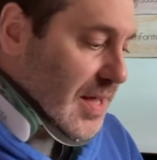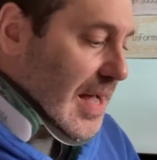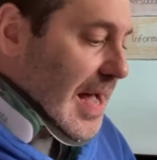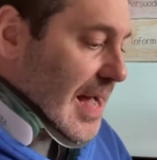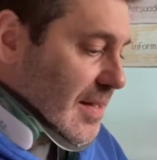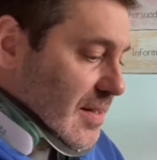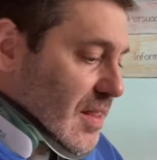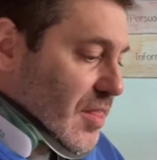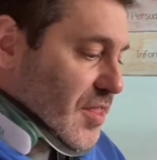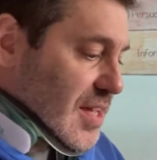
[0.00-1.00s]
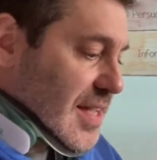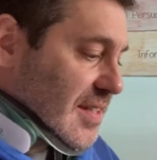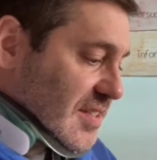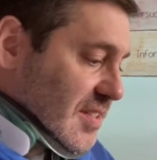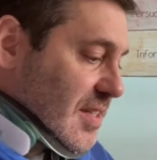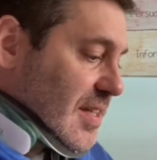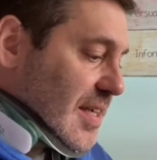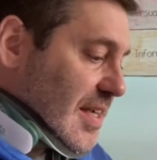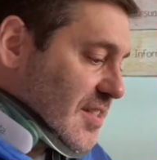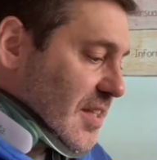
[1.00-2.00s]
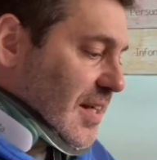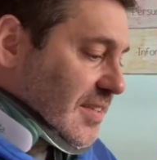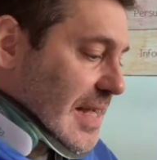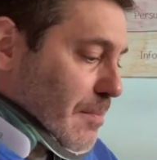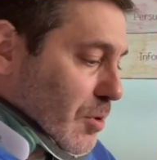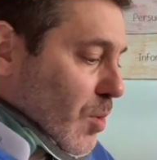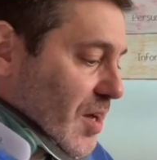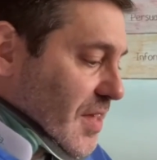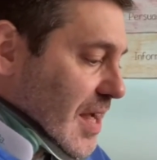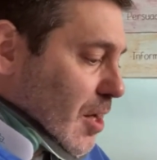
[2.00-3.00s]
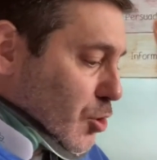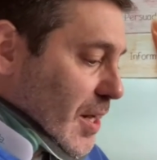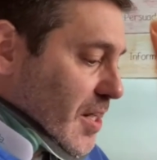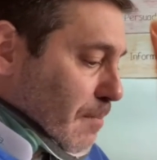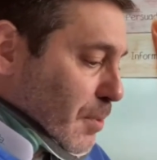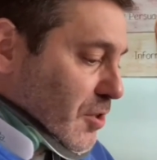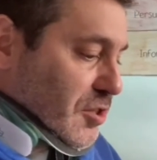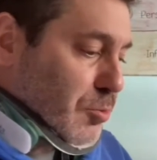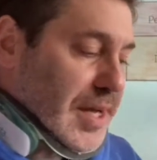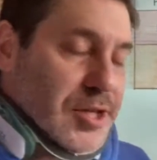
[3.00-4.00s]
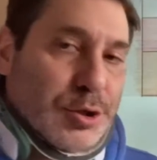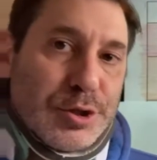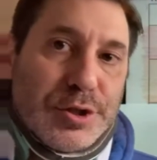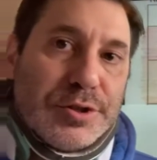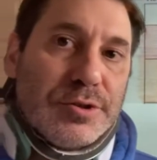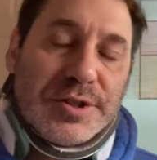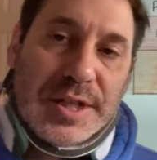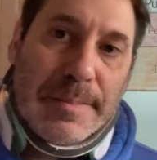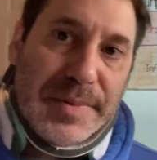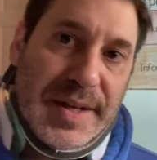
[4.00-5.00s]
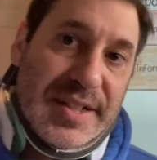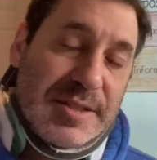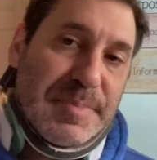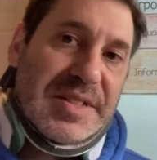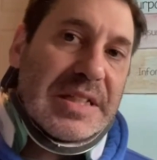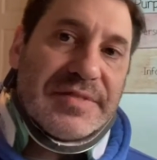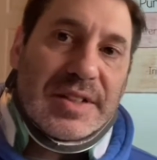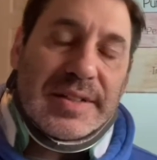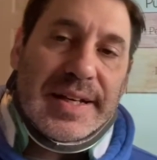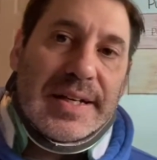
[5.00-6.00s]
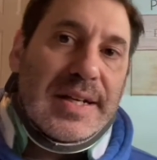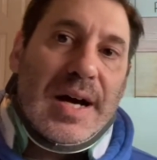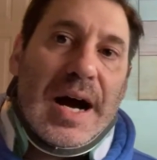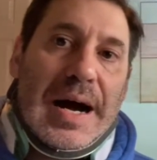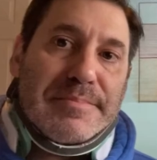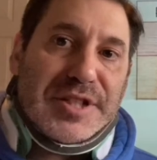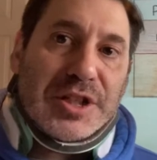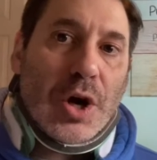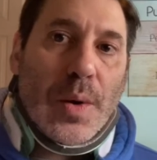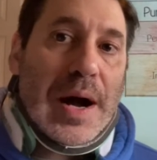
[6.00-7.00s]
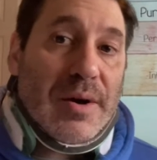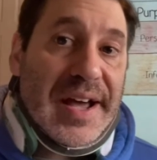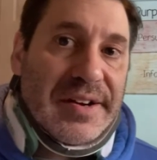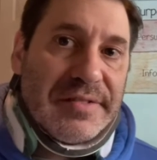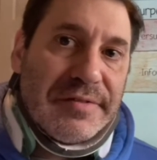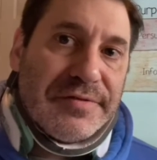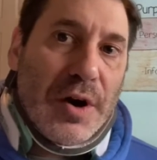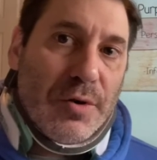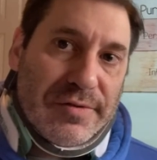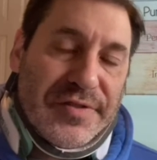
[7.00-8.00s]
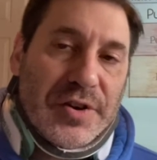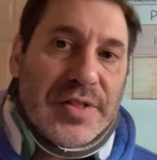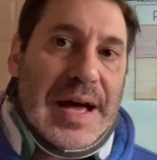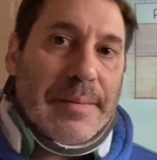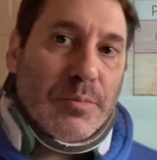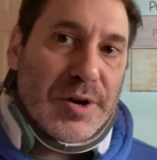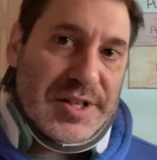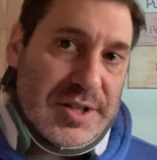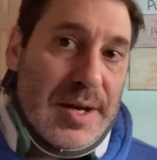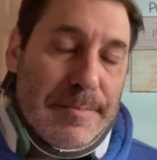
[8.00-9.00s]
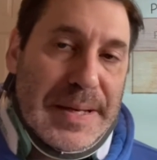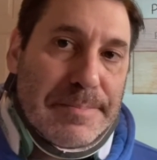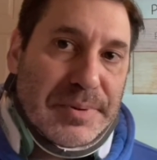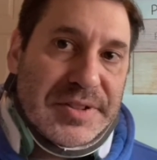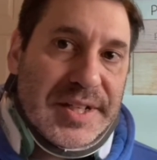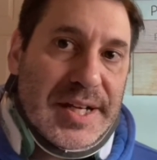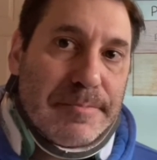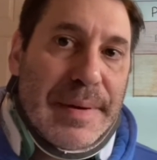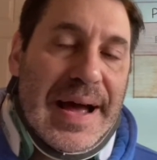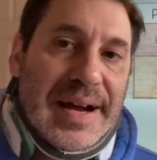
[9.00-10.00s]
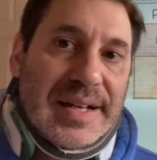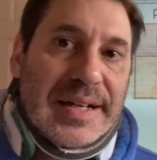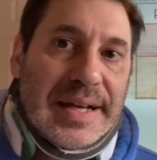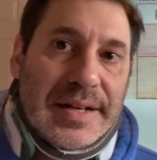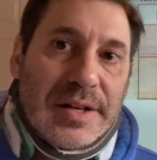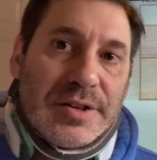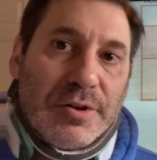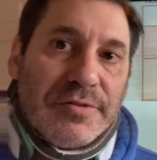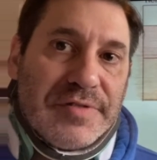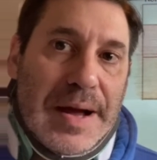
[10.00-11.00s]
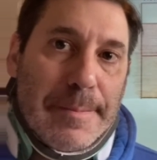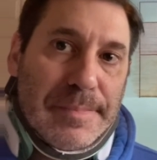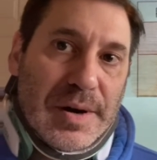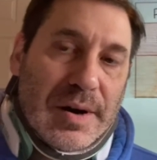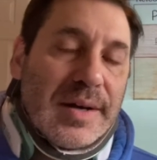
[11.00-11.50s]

And this is an example where they are trying to persuade you to do something, specifically to go out and vote for them, which people did back in November.